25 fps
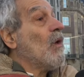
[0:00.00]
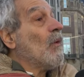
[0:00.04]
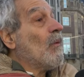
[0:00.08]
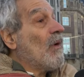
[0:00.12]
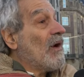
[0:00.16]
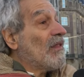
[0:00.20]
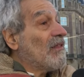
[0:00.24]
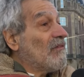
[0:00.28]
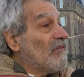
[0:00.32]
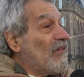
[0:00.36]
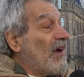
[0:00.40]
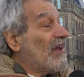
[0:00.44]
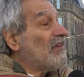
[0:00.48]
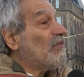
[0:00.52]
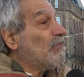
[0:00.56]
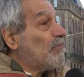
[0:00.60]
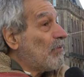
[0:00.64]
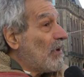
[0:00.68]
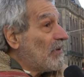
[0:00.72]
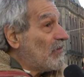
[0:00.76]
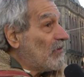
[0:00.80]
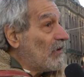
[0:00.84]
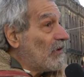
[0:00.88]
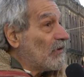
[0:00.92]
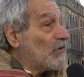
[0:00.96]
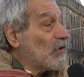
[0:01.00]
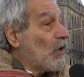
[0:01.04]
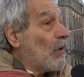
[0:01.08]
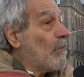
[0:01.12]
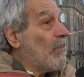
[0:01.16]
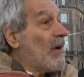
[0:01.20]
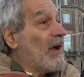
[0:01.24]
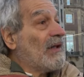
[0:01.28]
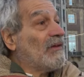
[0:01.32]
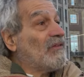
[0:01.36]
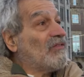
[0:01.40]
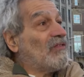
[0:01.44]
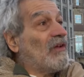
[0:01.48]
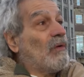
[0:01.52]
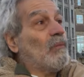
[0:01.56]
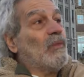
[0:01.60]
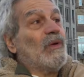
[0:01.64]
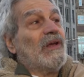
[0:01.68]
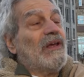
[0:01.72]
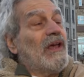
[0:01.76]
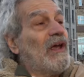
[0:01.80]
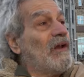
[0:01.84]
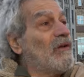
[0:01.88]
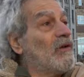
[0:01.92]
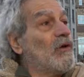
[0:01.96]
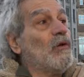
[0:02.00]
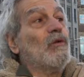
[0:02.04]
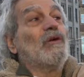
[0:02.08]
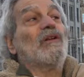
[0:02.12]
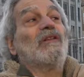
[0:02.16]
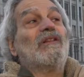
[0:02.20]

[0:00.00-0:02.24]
Why the Vice President Joe Biden said we can't do